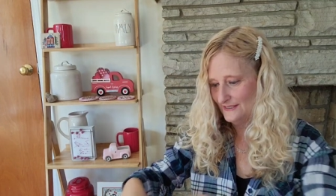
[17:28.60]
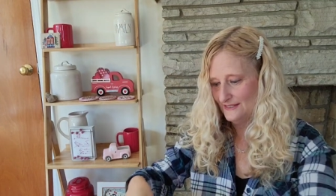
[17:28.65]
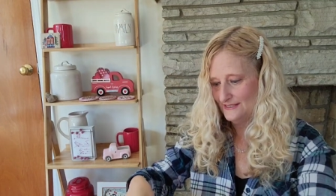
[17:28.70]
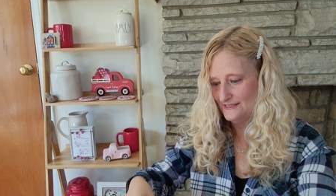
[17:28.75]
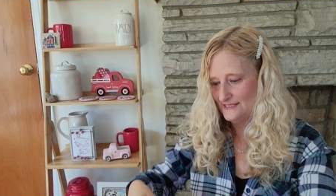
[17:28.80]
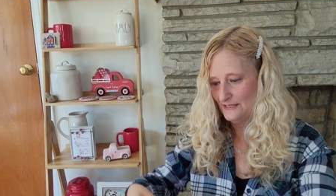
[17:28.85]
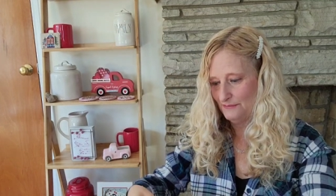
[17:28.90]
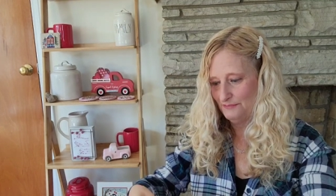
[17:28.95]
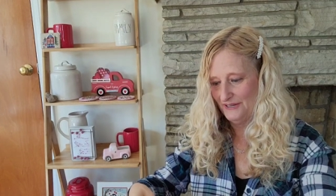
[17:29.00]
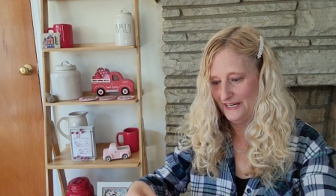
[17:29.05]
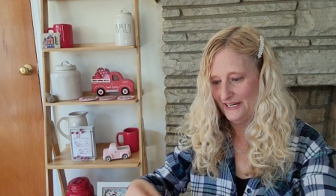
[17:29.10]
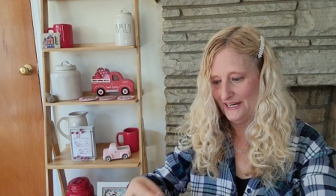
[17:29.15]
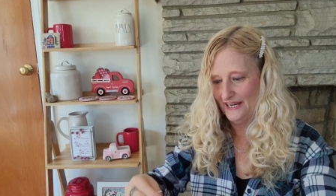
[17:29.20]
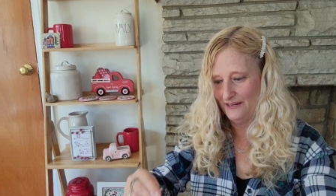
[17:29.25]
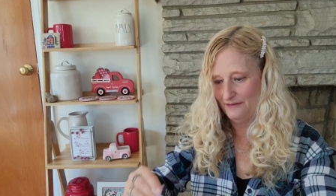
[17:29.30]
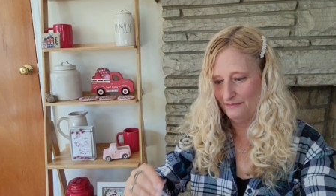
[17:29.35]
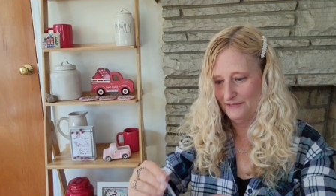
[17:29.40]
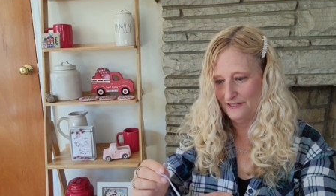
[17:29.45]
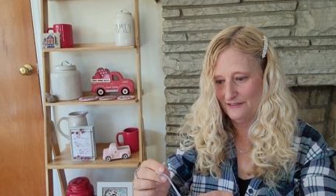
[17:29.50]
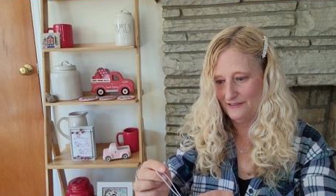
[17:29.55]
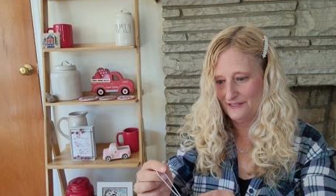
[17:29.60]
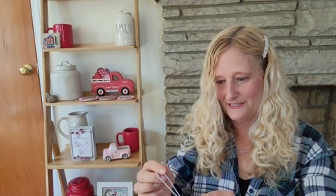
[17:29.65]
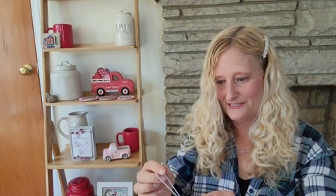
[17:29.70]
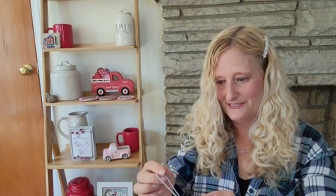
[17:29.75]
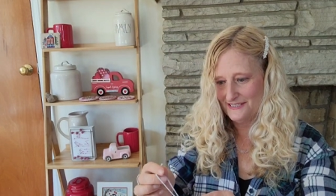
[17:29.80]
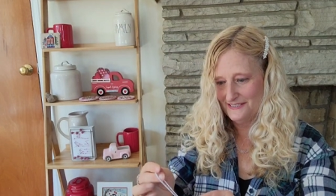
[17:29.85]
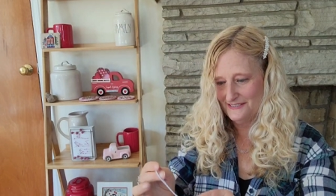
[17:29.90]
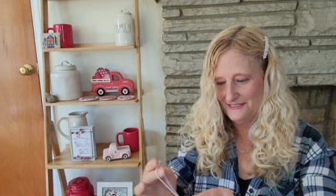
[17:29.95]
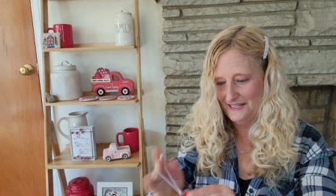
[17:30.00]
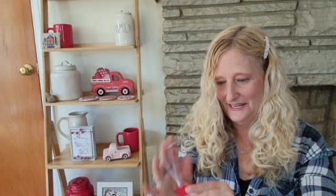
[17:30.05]
And somebody gave me this.
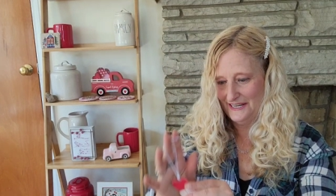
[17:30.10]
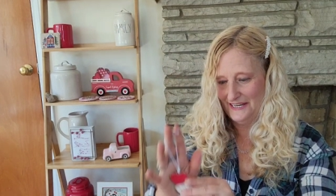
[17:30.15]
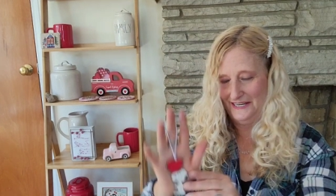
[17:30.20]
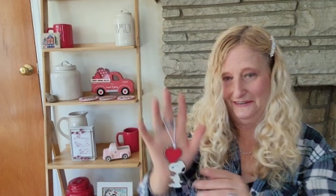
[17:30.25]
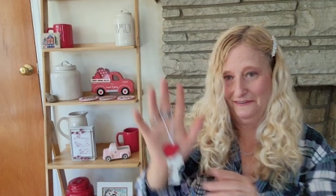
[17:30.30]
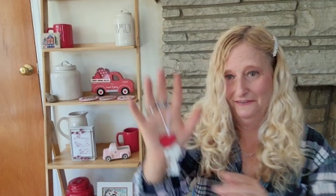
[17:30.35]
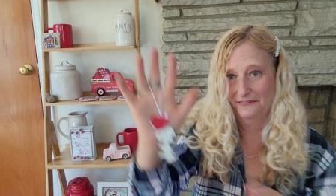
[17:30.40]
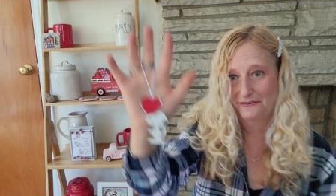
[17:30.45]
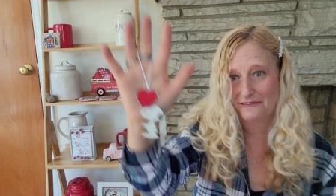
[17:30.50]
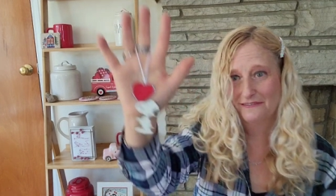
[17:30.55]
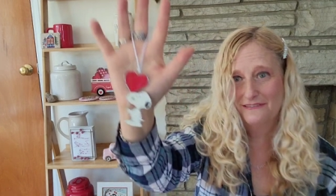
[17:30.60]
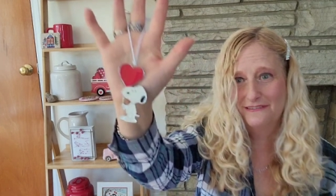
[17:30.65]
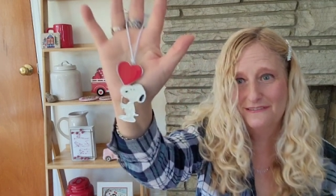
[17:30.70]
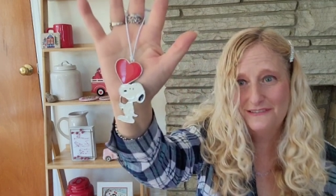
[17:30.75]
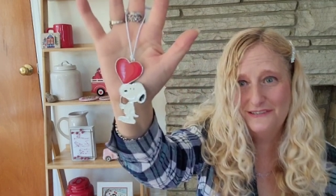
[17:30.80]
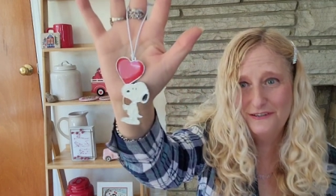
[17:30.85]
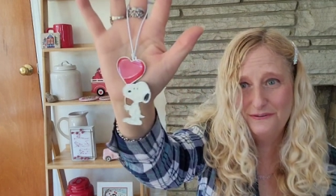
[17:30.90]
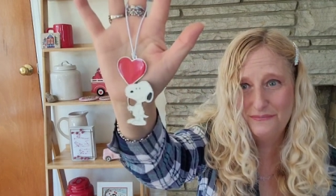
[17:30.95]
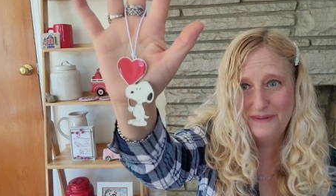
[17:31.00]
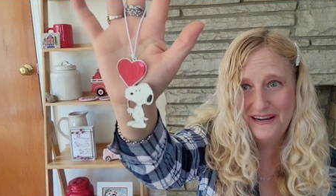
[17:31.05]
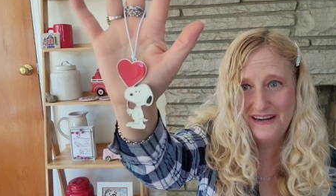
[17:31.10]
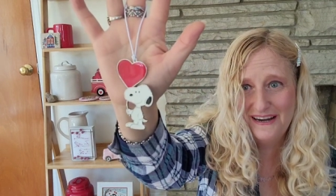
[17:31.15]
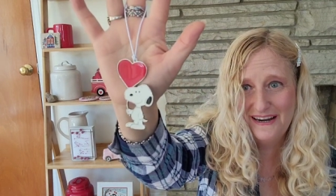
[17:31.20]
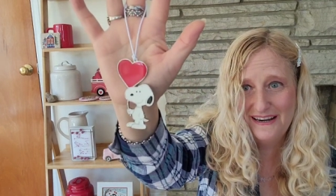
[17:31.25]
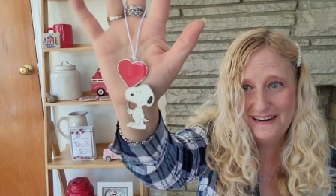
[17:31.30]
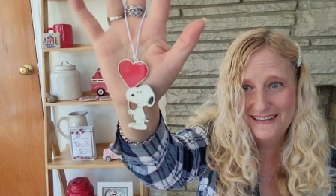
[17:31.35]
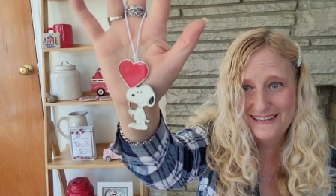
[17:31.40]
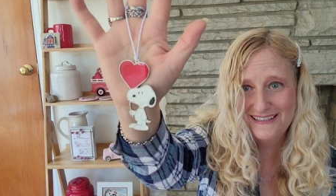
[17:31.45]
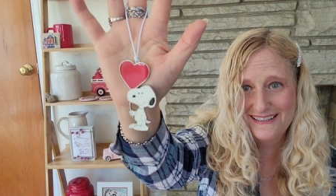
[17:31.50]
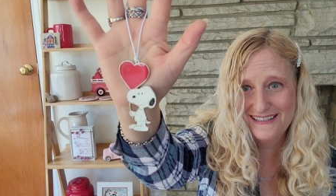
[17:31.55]
Isn't it cute?
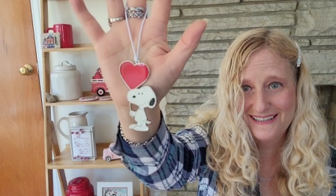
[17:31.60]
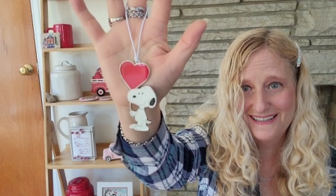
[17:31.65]
Snoopy.